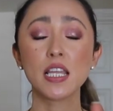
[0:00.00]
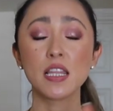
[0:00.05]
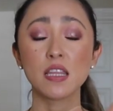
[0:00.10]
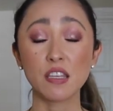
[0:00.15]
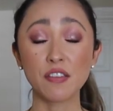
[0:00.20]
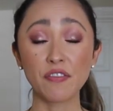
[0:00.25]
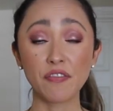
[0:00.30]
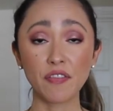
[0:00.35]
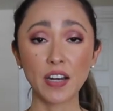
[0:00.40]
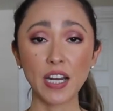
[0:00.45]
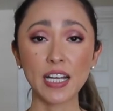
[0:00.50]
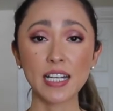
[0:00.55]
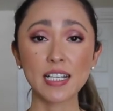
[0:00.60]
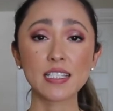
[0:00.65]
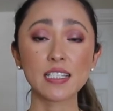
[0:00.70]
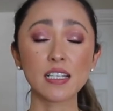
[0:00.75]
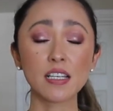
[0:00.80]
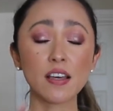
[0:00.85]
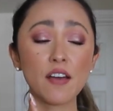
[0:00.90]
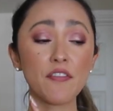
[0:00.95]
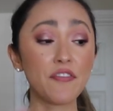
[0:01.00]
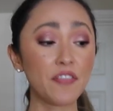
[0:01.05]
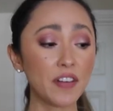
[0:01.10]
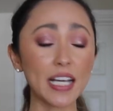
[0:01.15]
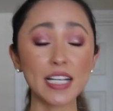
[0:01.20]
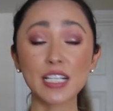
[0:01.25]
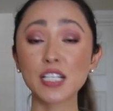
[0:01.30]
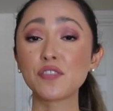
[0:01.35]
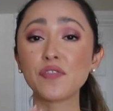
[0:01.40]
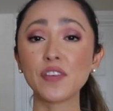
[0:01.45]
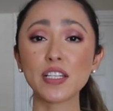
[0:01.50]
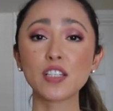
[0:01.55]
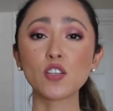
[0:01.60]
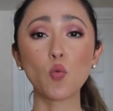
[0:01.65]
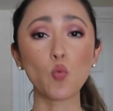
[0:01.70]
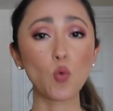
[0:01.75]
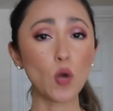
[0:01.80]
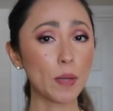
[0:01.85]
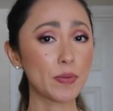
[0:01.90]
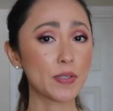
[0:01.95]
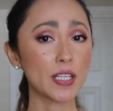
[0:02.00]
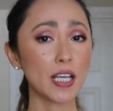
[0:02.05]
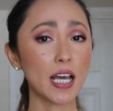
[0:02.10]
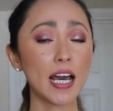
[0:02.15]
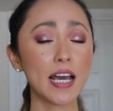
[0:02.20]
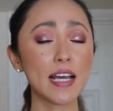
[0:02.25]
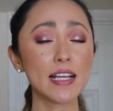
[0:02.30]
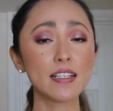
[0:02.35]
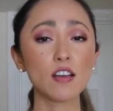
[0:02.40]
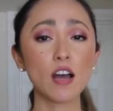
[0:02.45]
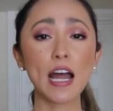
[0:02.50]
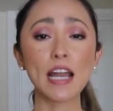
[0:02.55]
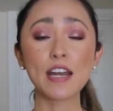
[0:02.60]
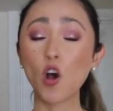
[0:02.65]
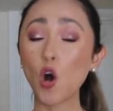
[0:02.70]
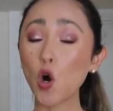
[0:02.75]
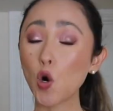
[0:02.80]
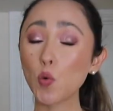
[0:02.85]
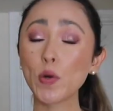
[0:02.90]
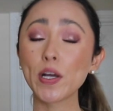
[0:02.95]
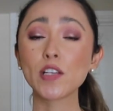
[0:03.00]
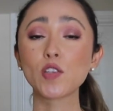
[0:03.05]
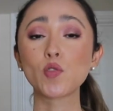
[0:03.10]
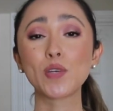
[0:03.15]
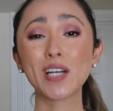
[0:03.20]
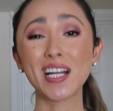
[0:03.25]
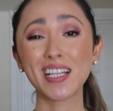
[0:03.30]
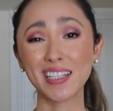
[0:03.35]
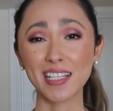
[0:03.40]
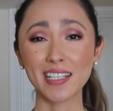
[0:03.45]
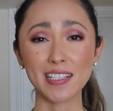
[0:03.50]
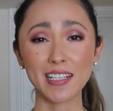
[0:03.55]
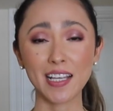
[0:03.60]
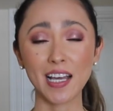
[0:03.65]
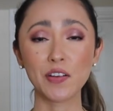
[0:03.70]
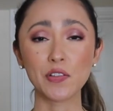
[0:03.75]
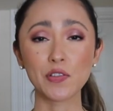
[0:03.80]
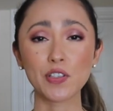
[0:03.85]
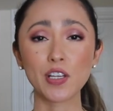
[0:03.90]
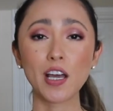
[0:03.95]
the Flexxfit website, and always with a discount.